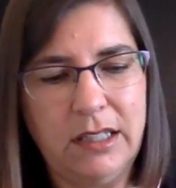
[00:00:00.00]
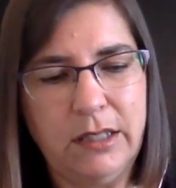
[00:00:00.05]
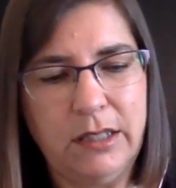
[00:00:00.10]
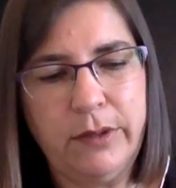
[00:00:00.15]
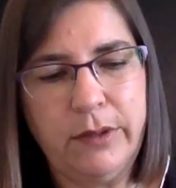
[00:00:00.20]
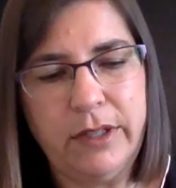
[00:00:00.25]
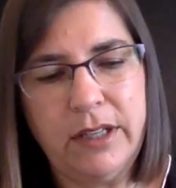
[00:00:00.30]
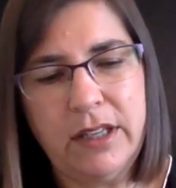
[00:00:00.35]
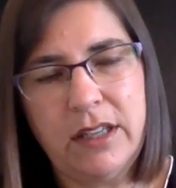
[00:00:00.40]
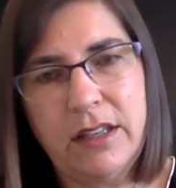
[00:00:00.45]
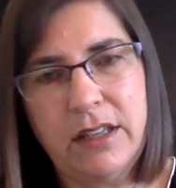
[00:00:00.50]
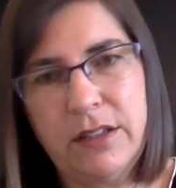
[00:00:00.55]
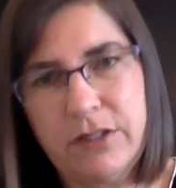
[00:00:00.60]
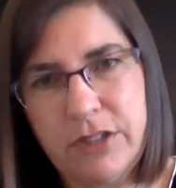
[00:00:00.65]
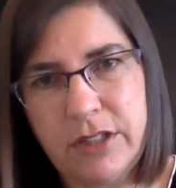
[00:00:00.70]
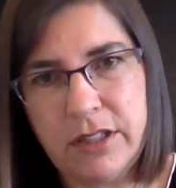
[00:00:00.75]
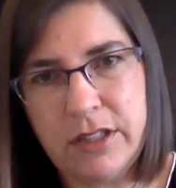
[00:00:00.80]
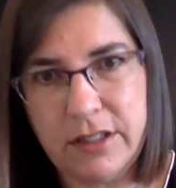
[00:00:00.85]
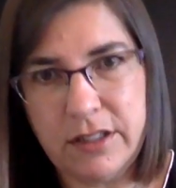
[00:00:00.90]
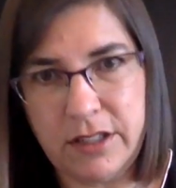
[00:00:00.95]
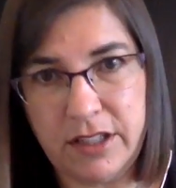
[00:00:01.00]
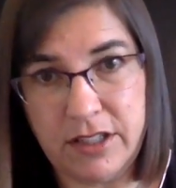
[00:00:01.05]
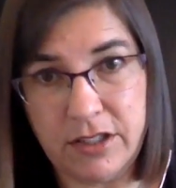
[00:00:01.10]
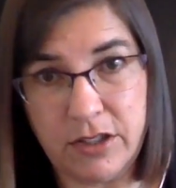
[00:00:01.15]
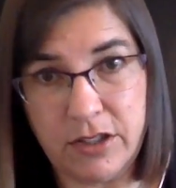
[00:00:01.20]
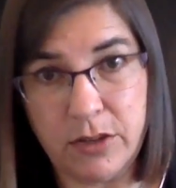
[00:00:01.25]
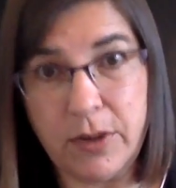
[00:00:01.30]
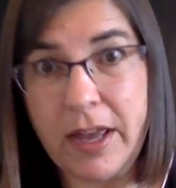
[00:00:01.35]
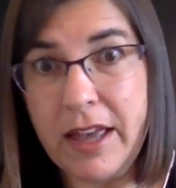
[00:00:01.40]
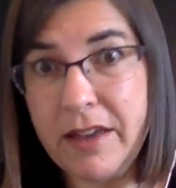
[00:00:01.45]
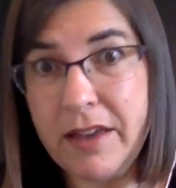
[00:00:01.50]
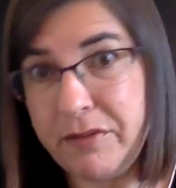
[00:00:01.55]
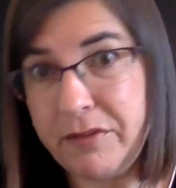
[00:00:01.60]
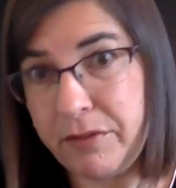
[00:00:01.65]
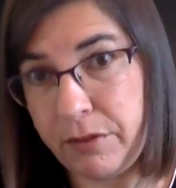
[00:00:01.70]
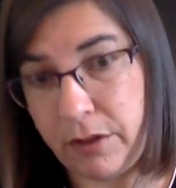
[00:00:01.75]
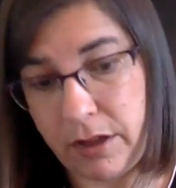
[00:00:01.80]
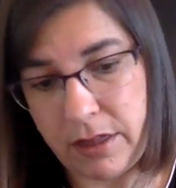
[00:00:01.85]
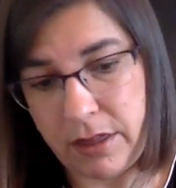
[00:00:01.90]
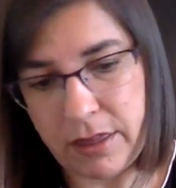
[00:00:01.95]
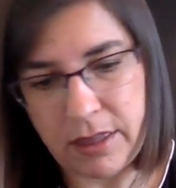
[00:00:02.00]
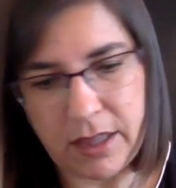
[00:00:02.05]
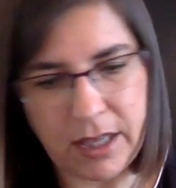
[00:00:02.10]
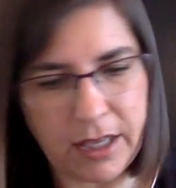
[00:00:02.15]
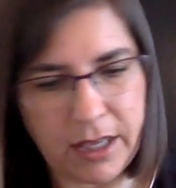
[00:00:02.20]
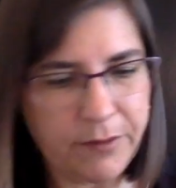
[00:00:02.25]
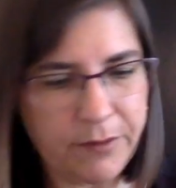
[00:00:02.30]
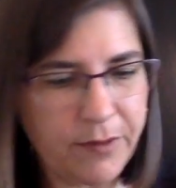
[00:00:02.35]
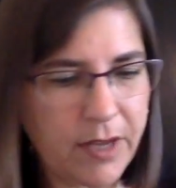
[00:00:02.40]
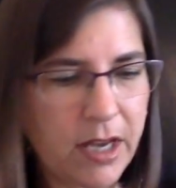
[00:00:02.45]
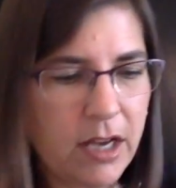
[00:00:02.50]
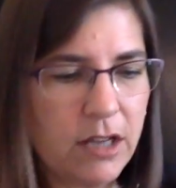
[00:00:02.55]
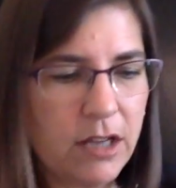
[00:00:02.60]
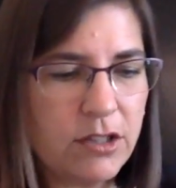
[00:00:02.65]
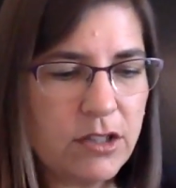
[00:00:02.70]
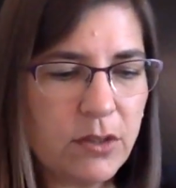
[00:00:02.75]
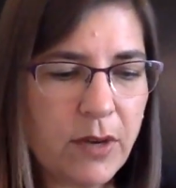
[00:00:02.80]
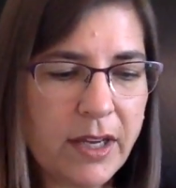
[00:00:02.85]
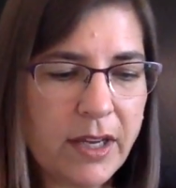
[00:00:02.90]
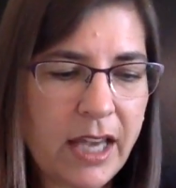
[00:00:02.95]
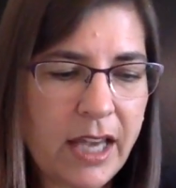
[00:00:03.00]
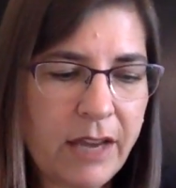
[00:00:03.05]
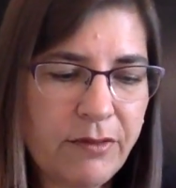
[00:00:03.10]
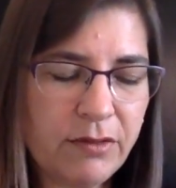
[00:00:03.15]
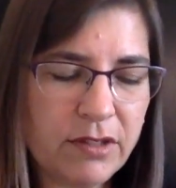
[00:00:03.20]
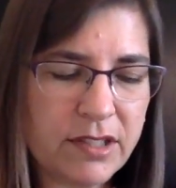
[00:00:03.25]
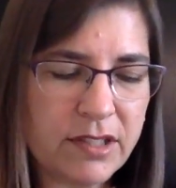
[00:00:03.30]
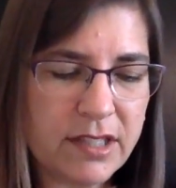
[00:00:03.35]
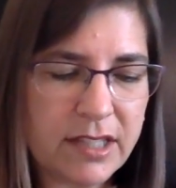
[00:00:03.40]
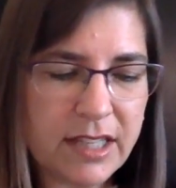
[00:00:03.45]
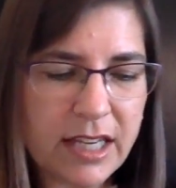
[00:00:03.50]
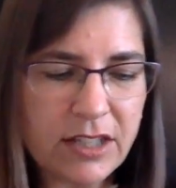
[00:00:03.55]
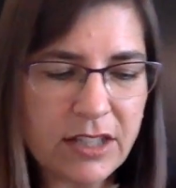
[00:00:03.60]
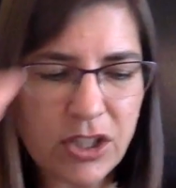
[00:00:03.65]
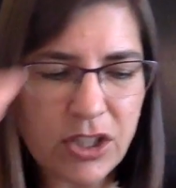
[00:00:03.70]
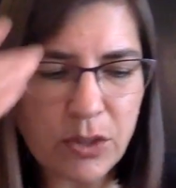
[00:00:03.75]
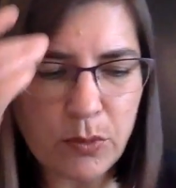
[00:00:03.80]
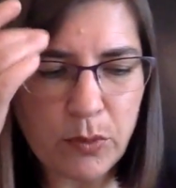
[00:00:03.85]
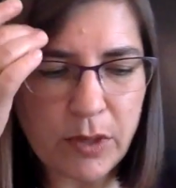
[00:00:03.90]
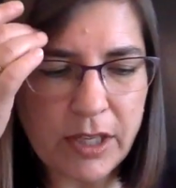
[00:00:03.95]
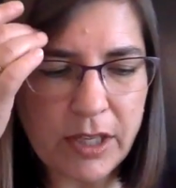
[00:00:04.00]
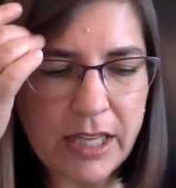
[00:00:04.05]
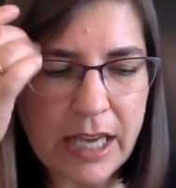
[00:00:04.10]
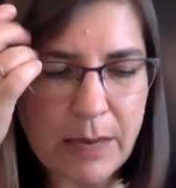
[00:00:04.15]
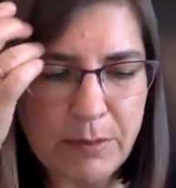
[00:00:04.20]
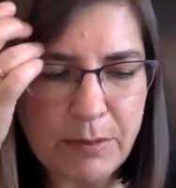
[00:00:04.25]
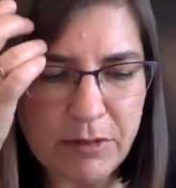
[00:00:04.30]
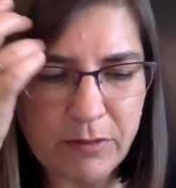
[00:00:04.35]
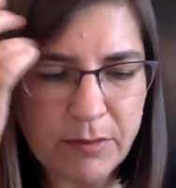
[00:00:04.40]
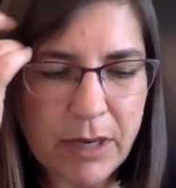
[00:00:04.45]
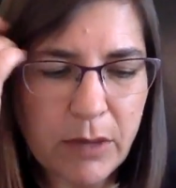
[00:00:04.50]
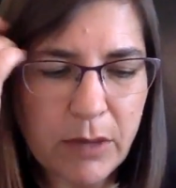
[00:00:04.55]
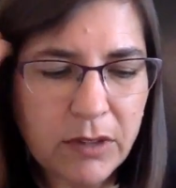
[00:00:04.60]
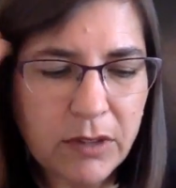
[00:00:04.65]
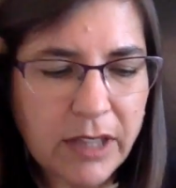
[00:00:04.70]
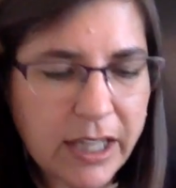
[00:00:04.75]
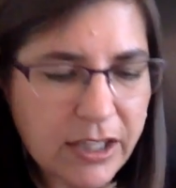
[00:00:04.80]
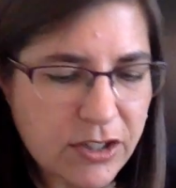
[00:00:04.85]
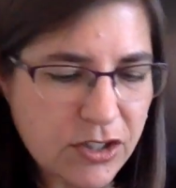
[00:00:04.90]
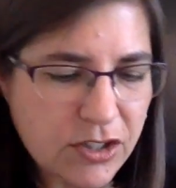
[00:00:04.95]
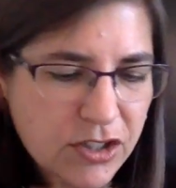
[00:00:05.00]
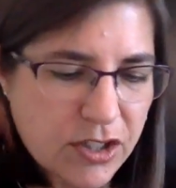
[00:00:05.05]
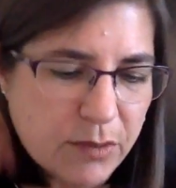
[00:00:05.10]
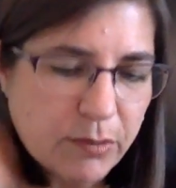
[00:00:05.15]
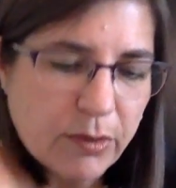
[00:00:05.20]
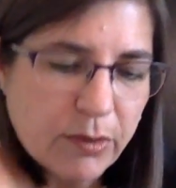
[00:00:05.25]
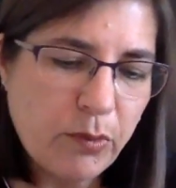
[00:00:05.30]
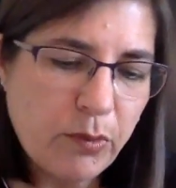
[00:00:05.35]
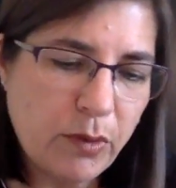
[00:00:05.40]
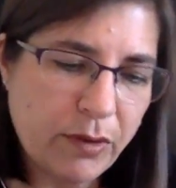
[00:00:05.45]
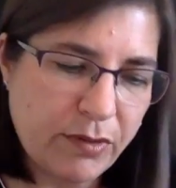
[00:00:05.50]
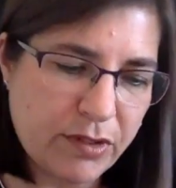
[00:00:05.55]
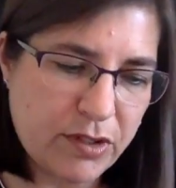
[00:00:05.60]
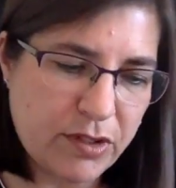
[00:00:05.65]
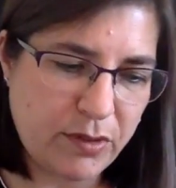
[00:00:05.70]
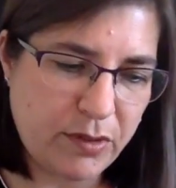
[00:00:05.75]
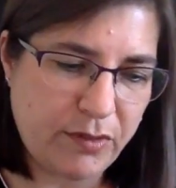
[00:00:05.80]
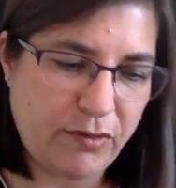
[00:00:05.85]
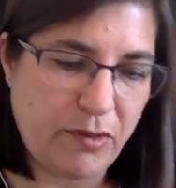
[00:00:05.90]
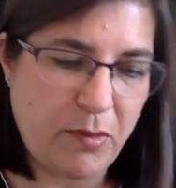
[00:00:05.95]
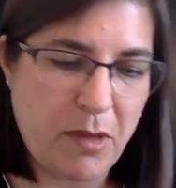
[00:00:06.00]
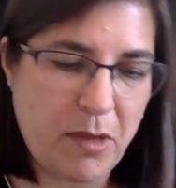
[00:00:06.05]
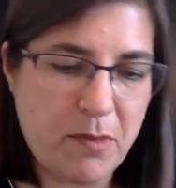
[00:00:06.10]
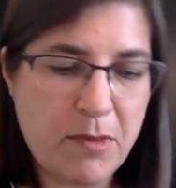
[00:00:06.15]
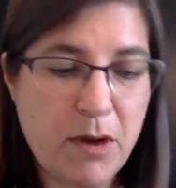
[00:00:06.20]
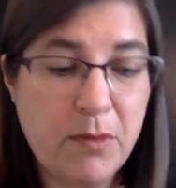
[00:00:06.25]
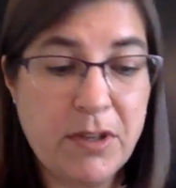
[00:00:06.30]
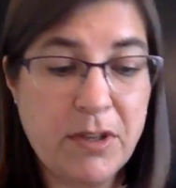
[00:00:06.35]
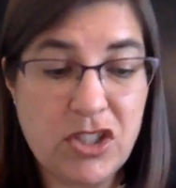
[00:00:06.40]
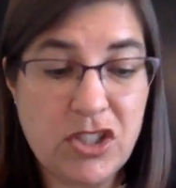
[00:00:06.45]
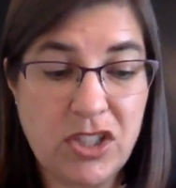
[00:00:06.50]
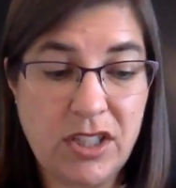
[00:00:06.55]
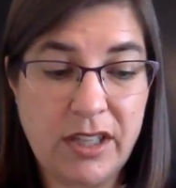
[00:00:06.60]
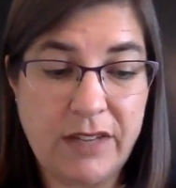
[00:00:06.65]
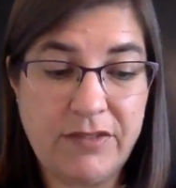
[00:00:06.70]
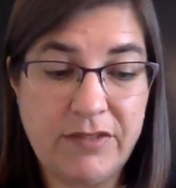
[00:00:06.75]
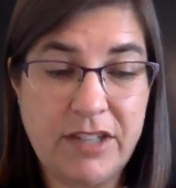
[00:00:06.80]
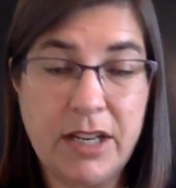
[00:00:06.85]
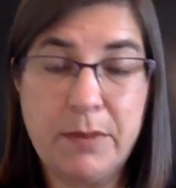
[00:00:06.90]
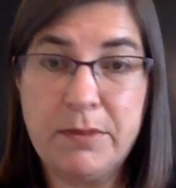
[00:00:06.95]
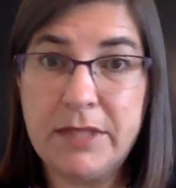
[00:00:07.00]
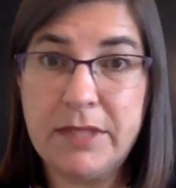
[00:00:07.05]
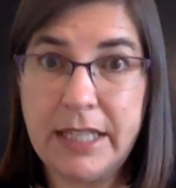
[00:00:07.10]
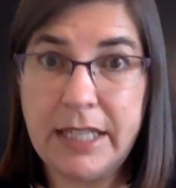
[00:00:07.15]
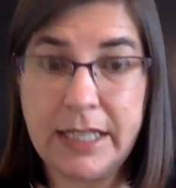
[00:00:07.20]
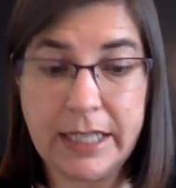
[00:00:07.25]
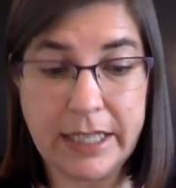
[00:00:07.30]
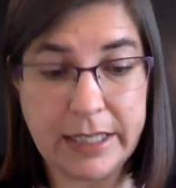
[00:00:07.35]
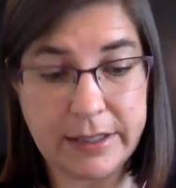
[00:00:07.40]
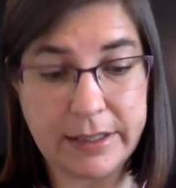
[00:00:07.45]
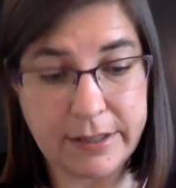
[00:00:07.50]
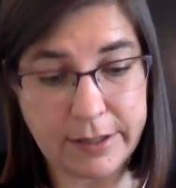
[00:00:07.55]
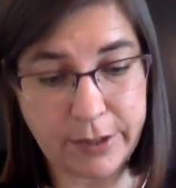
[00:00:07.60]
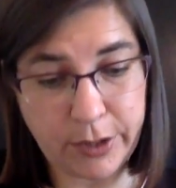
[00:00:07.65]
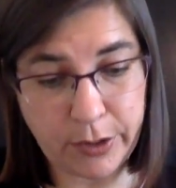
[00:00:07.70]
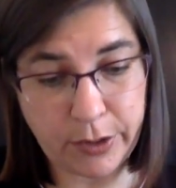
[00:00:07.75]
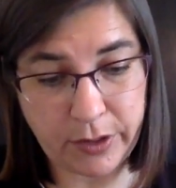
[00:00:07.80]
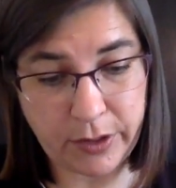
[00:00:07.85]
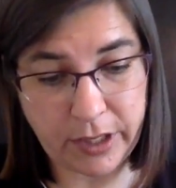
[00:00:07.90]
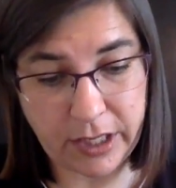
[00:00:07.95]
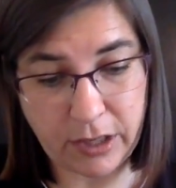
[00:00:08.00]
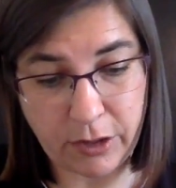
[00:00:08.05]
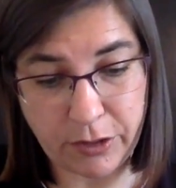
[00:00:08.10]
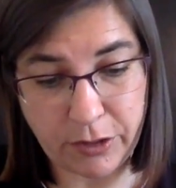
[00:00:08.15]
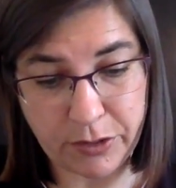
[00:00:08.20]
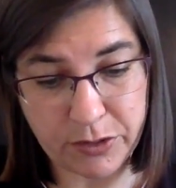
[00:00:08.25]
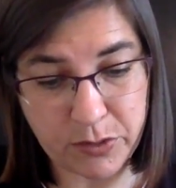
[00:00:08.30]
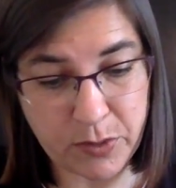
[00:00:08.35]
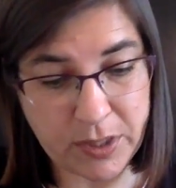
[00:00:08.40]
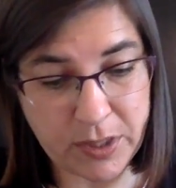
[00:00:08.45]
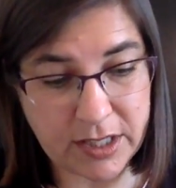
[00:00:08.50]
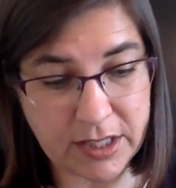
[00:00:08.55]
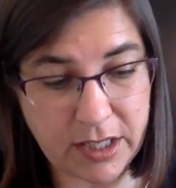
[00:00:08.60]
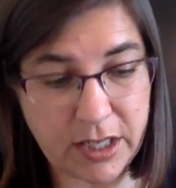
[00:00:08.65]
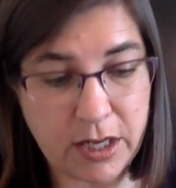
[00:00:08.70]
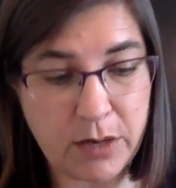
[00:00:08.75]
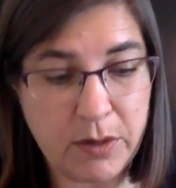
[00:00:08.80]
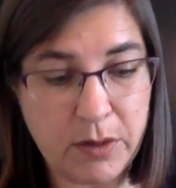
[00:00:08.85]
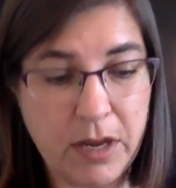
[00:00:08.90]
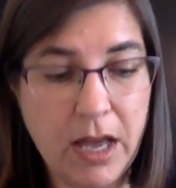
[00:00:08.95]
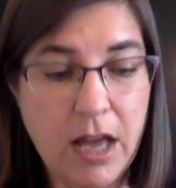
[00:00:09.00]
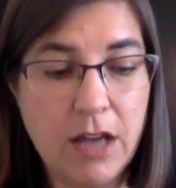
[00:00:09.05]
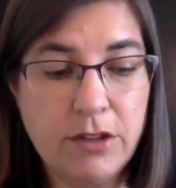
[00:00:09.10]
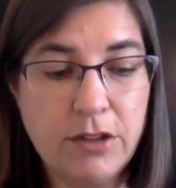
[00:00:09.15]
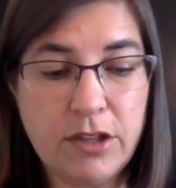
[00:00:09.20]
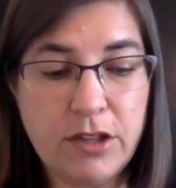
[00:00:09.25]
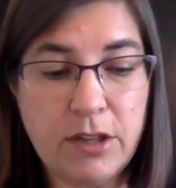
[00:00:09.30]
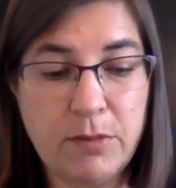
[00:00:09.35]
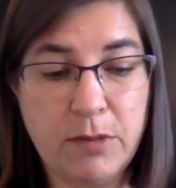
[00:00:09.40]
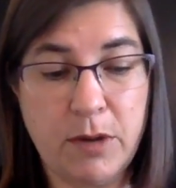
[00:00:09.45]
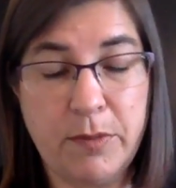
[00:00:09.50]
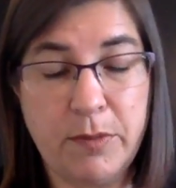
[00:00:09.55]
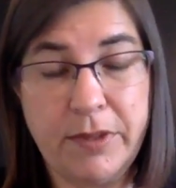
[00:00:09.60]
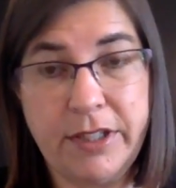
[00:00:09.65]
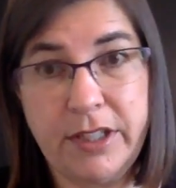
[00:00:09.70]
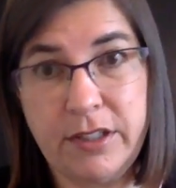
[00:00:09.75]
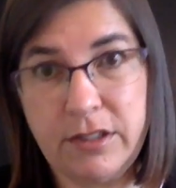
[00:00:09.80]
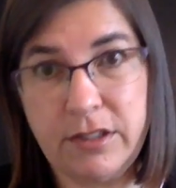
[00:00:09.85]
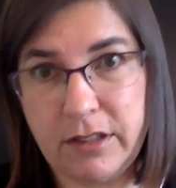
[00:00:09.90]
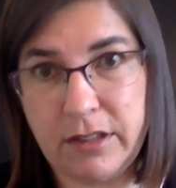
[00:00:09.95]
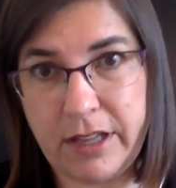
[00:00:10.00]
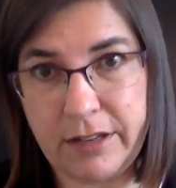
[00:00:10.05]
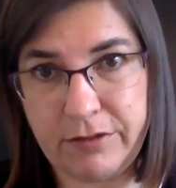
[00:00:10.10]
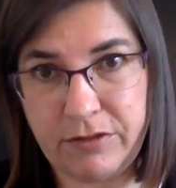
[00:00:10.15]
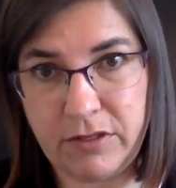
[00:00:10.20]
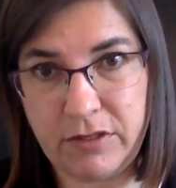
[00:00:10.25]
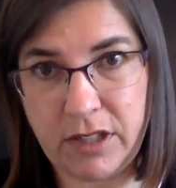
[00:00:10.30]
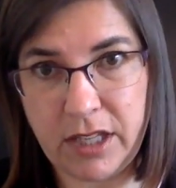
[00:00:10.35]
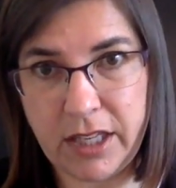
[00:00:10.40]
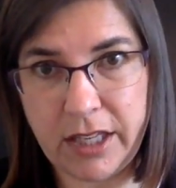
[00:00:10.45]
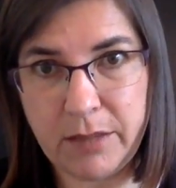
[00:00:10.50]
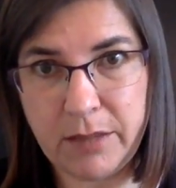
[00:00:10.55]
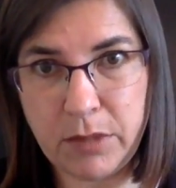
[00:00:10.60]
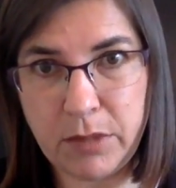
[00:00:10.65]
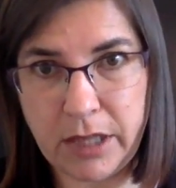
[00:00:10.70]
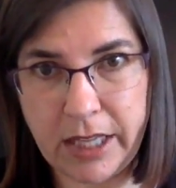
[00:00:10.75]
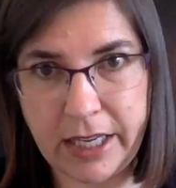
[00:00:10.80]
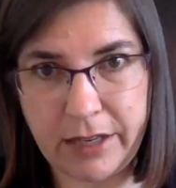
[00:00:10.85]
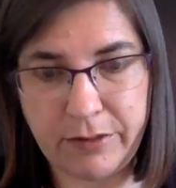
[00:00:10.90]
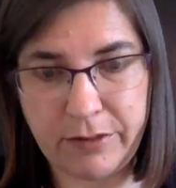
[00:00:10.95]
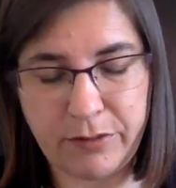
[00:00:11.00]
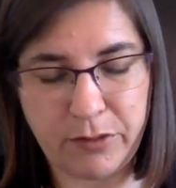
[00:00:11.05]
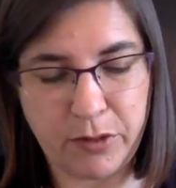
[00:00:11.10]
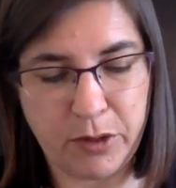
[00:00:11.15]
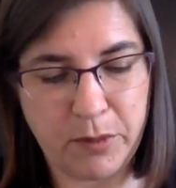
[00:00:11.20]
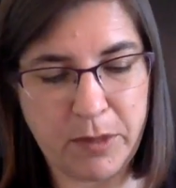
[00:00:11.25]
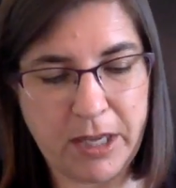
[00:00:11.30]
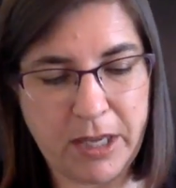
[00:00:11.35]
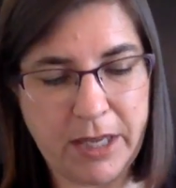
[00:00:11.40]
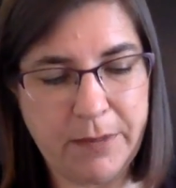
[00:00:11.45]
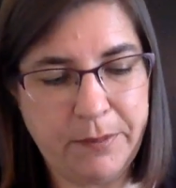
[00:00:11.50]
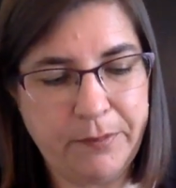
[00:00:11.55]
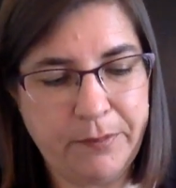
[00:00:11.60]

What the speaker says: Well, she didn't need to know everything. So I gave her a sketchy recap of my relationship with Riverswift from the moment she left Hub D to get security all those weeks ago to the moment he took that flying blade for me.